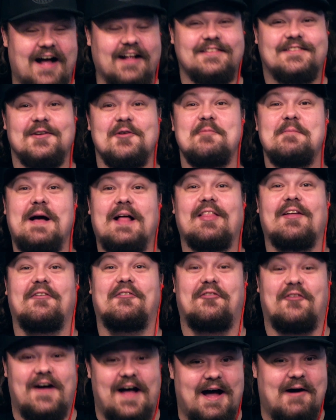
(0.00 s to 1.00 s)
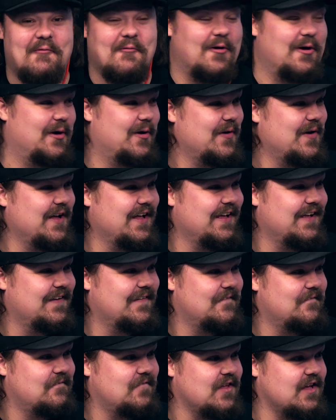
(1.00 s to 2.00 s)
Fatu Melifonwu
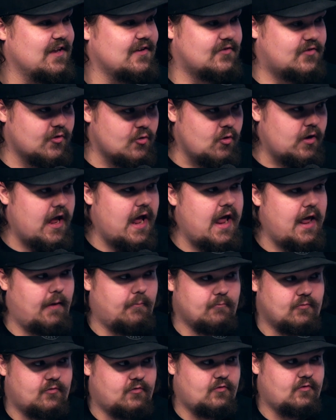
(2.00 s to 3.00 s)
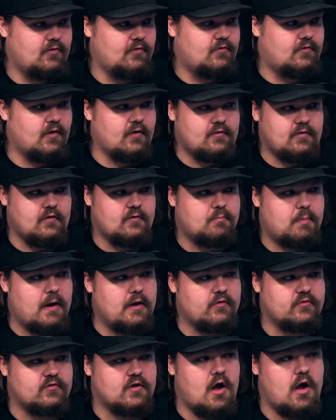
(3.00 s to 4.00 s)
in two games since he's
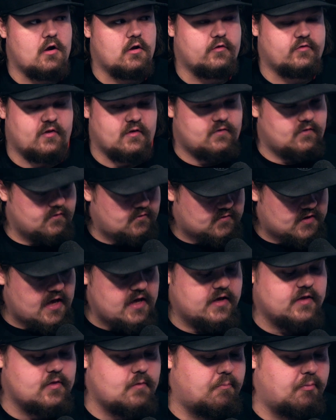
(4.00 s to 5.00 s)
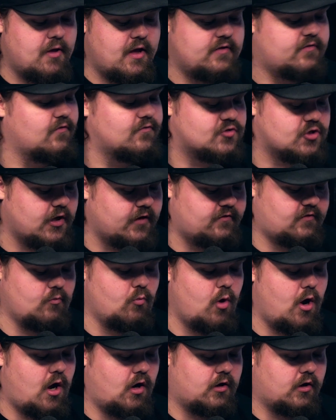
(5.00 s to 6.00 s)
been a starter, since he's taken the place of Tracy
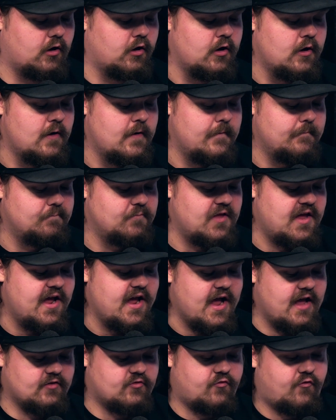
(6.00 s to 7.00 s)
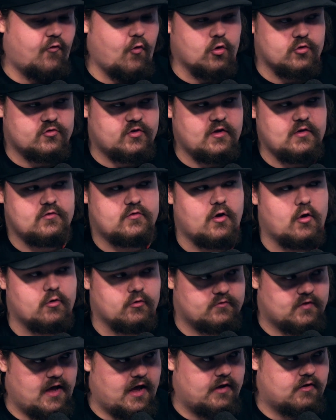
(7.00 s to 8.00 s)
Walker, has 14
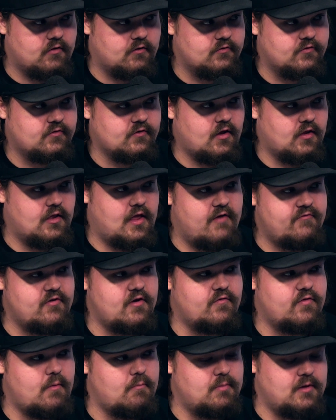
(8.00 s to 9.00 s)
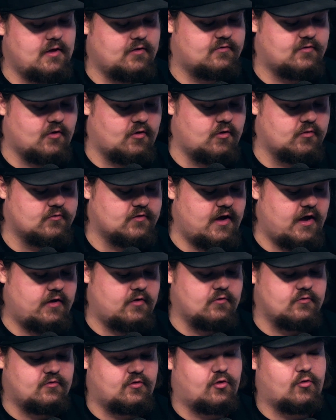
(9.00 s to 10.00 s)
total tackles, 11 of them being solo
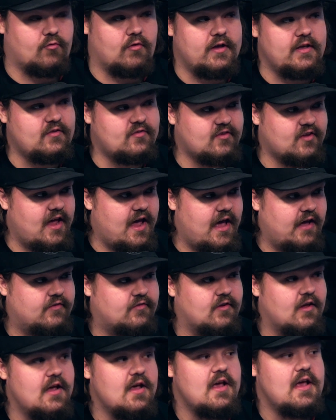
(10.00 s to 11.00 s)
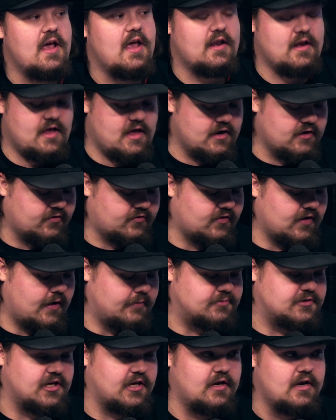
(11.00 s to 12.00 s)
tackles, 3 sacks, an
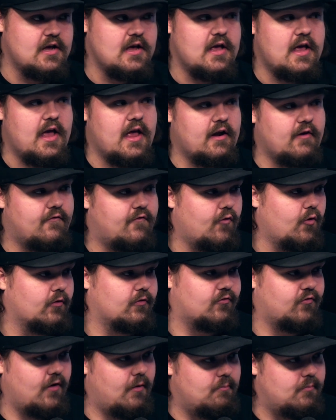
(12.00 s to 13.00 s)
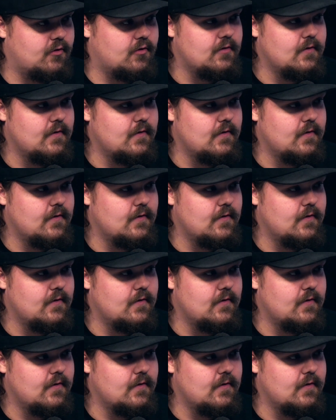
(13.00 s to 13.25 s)
interception, and a forced fumble.